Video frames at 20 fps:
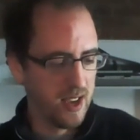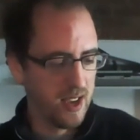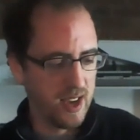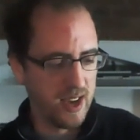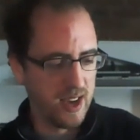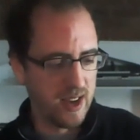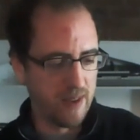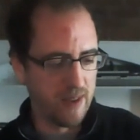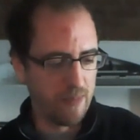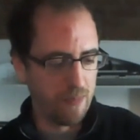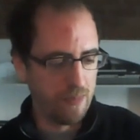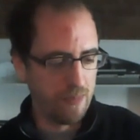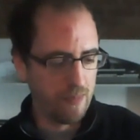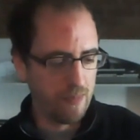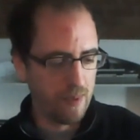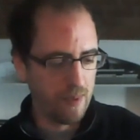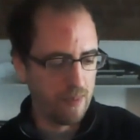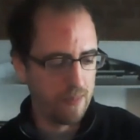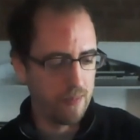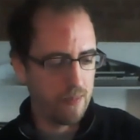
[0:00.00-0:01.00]
Um,
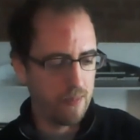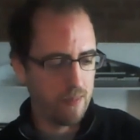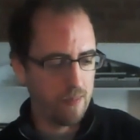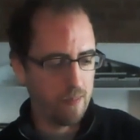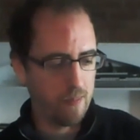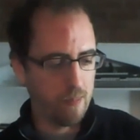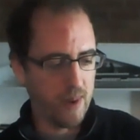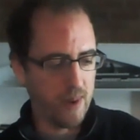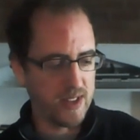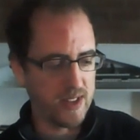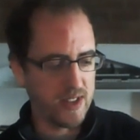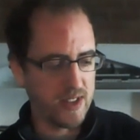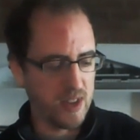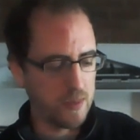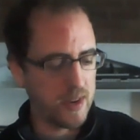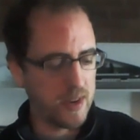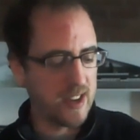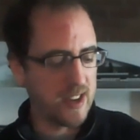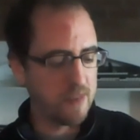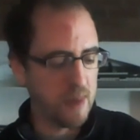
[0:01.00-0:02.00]
but
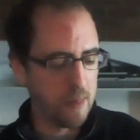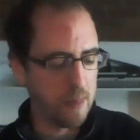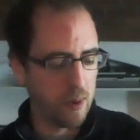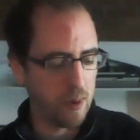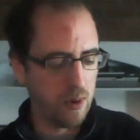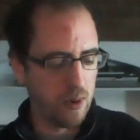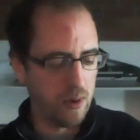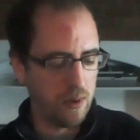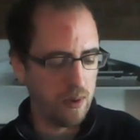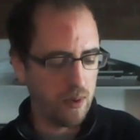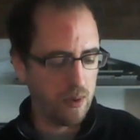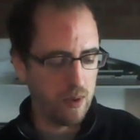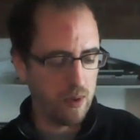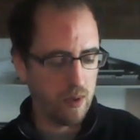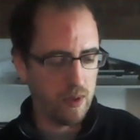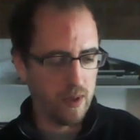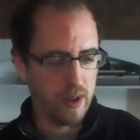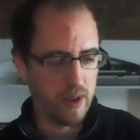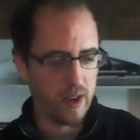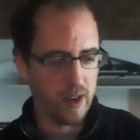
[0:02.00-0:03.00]
sometimes people
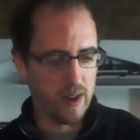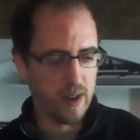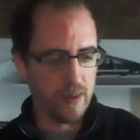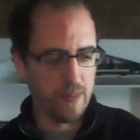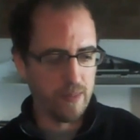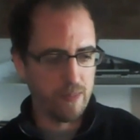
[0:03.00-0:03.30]
uh,